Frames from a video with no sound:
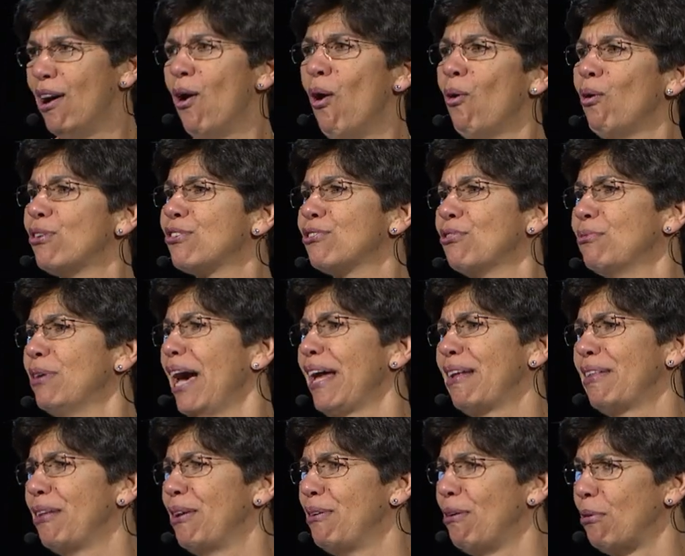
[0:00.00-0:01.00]
Also, not
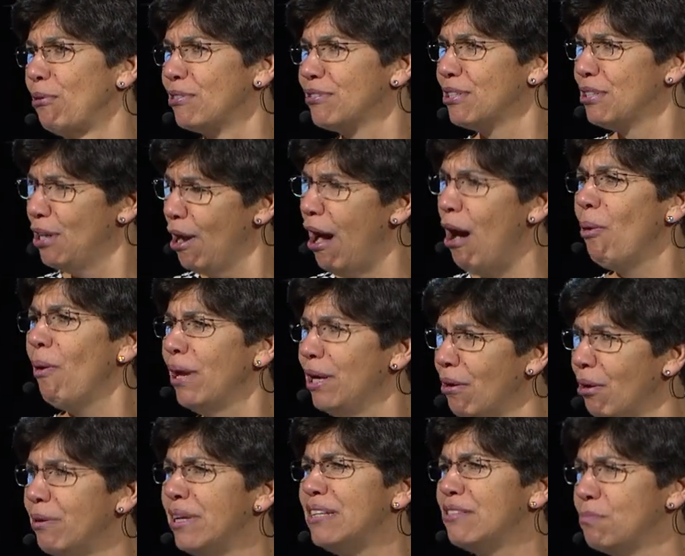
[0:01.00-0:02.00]
in the notes. You know how I
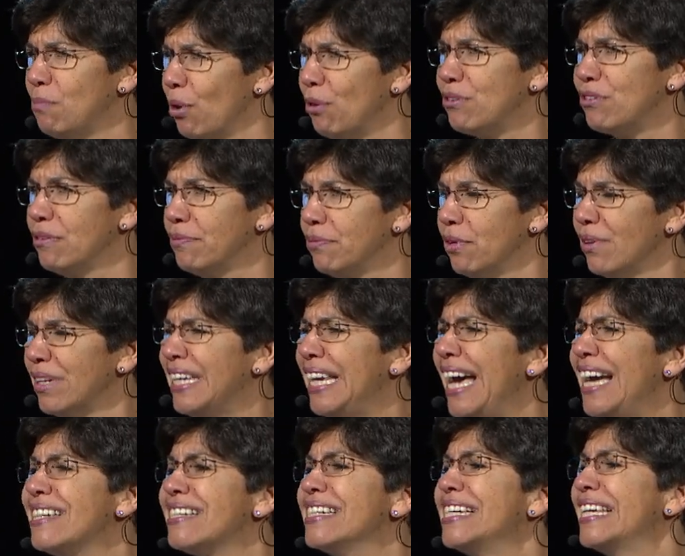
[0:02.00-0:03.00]
know He's merciful? He
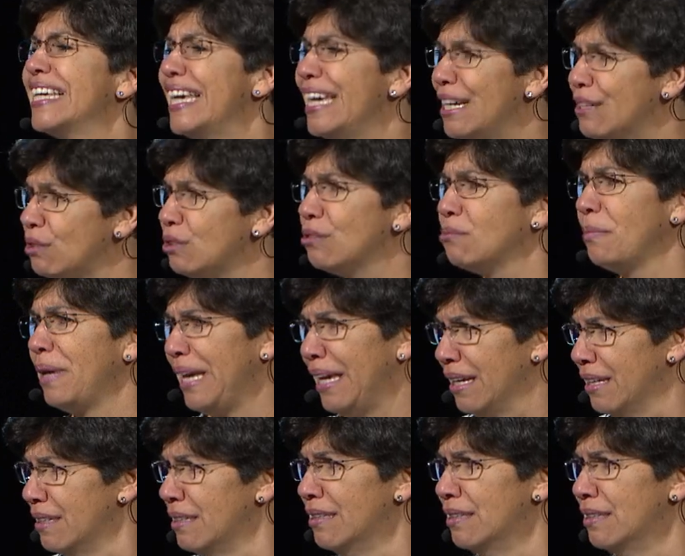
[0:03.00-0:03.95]
hasn't killed me.